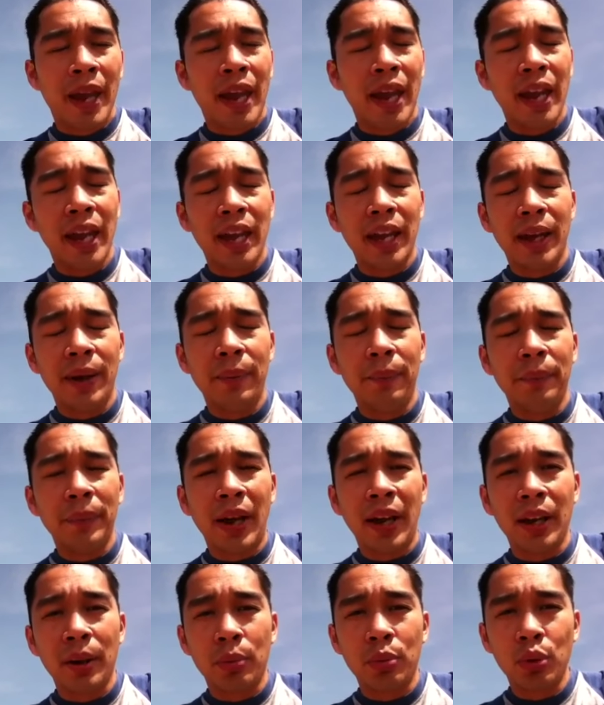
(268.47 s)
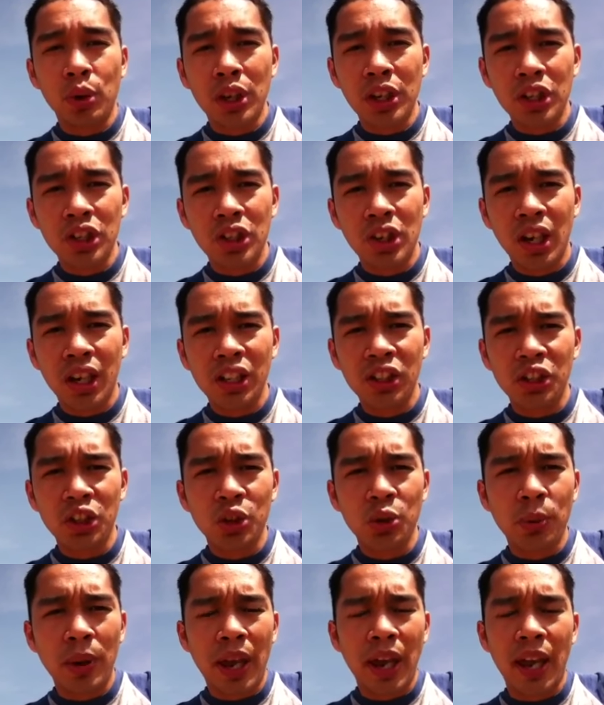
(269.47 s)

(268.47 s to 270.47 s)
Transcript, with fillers: and I appreciate you.